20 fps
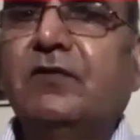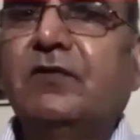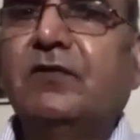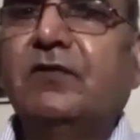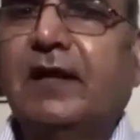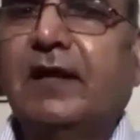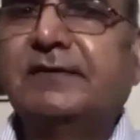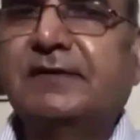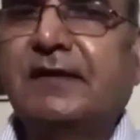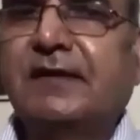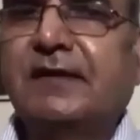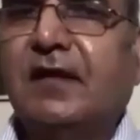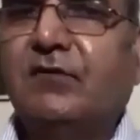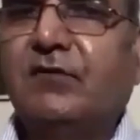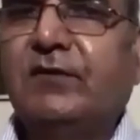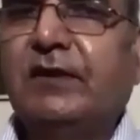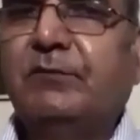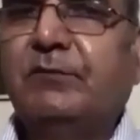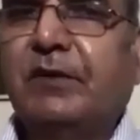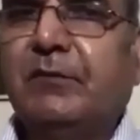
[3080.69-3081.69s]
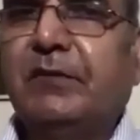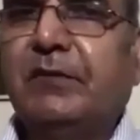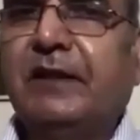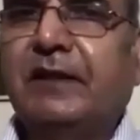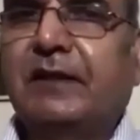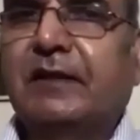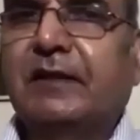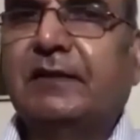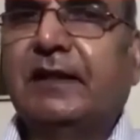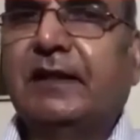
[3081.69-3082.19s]
So I start with the
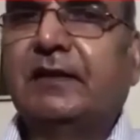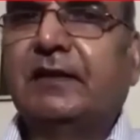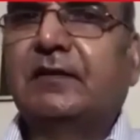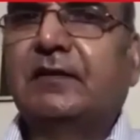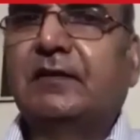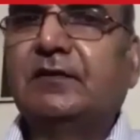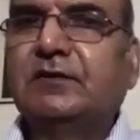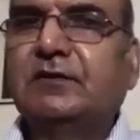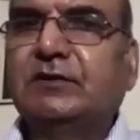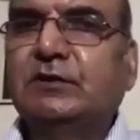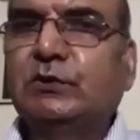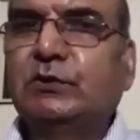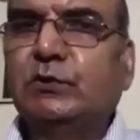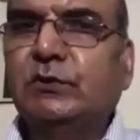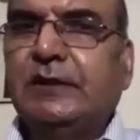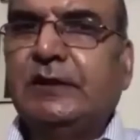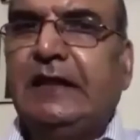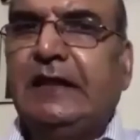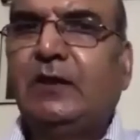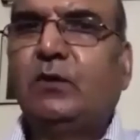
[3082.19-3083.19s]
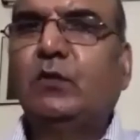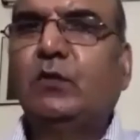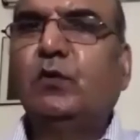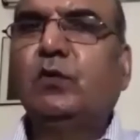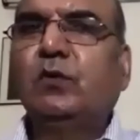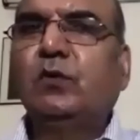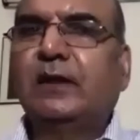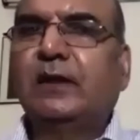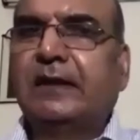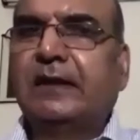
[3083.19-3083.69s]
public, that you need to
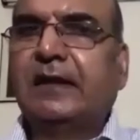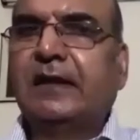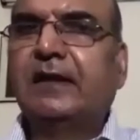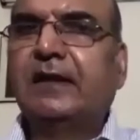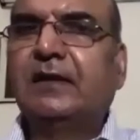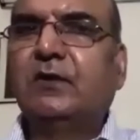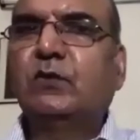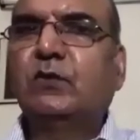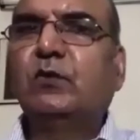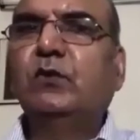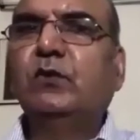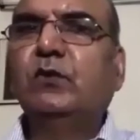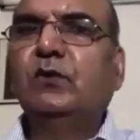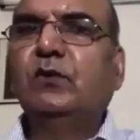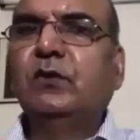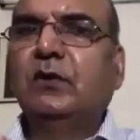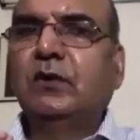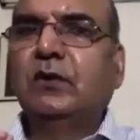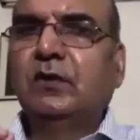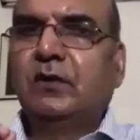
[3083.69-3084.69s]
adhere to